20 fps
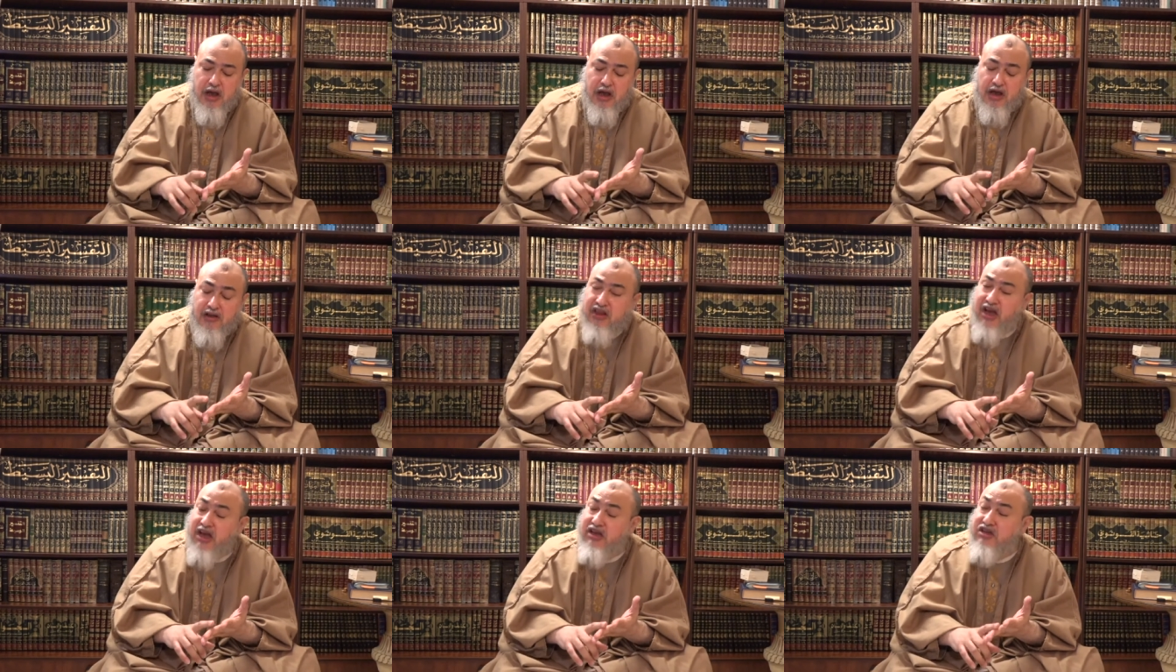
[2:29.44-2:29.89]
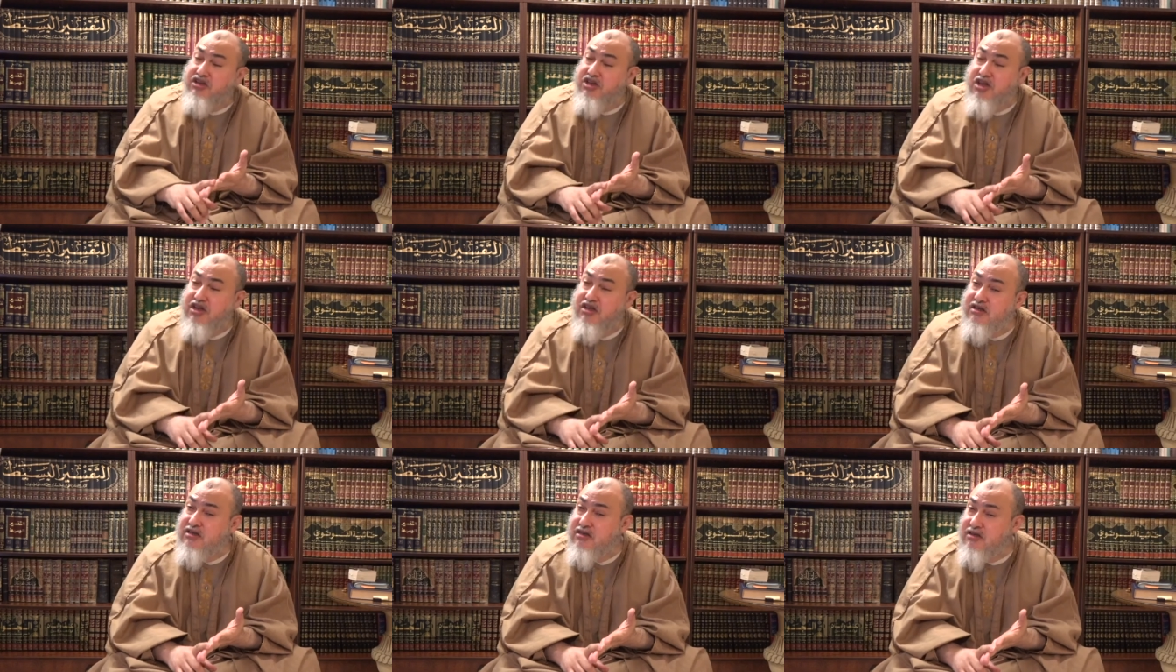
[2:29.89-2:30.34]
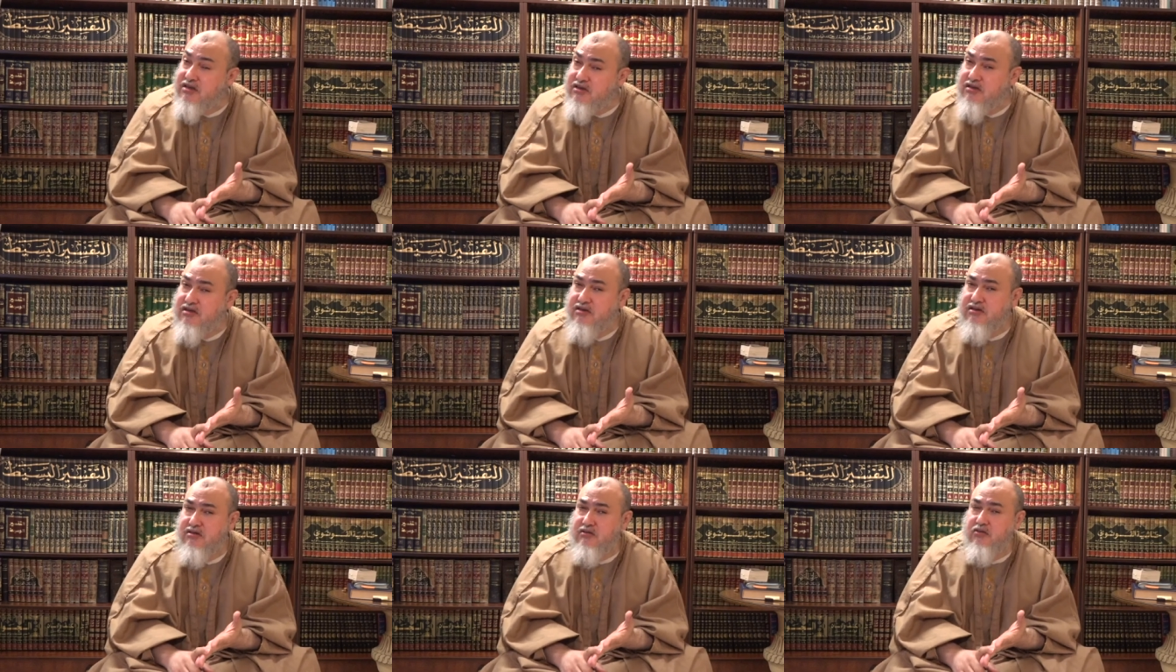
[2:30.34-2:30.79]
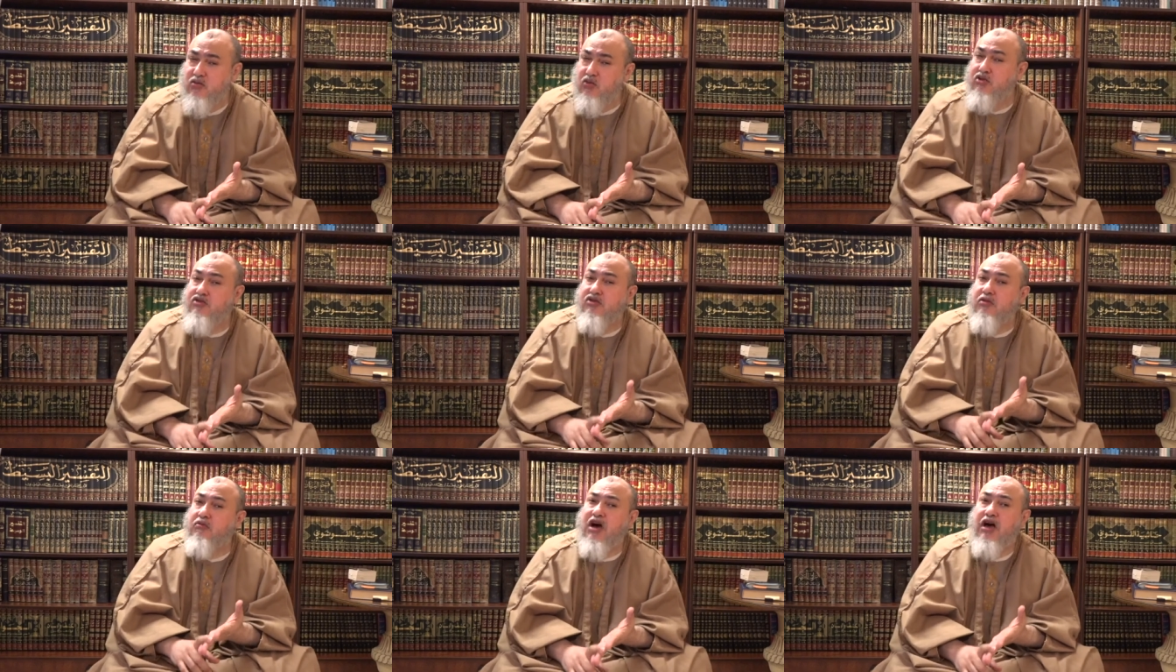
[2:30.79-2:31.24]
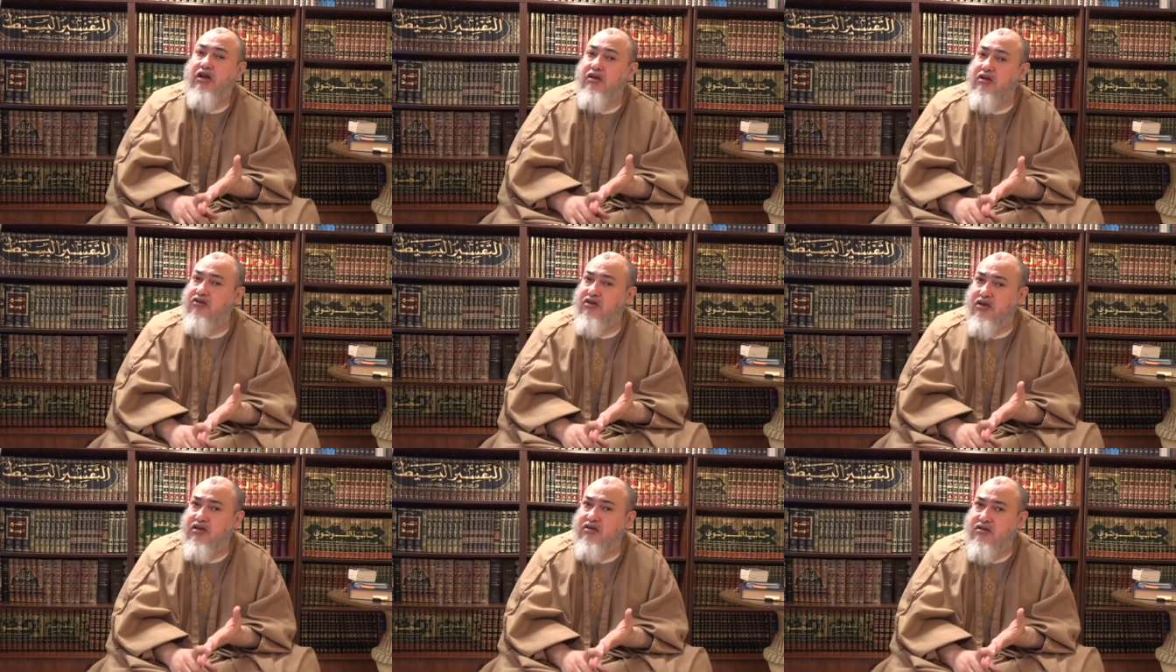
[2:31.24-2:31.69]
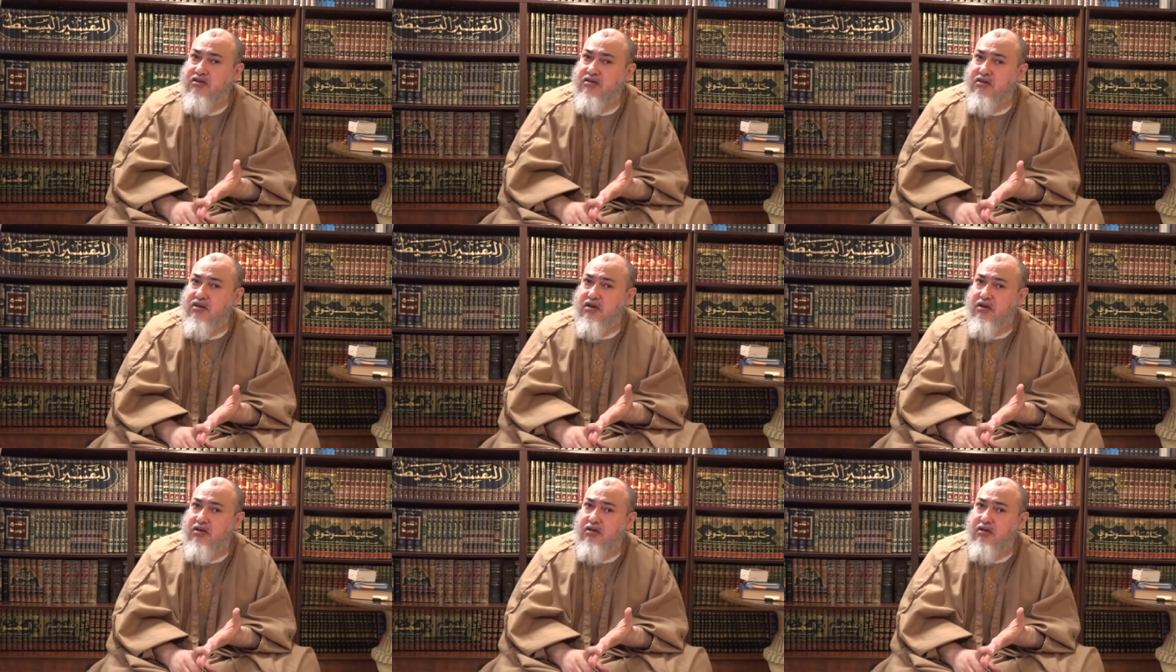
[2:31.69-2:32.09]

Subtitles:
That Jesus was a monotheist.